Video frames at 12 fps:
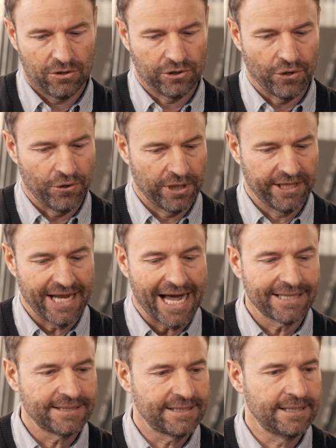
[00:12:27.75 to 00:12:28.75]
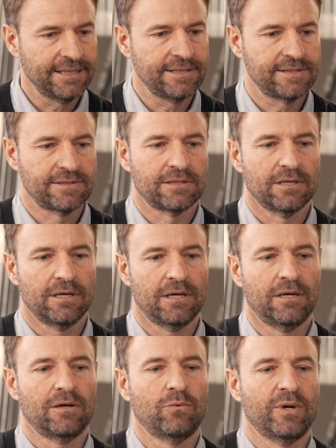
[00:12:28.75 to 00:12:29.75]
the early 90s,
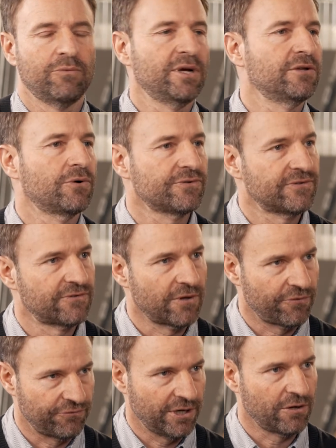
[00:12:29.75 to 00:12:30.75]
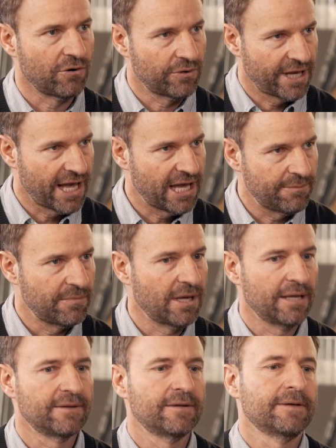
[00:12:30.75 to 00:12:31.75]
when Windows 3.0 came
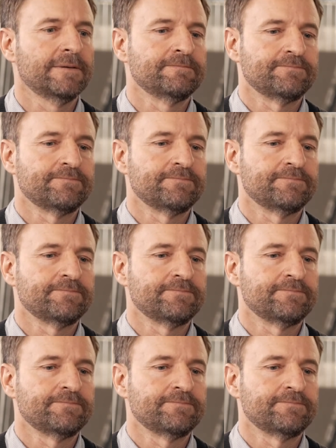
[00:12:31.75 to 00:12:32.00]
and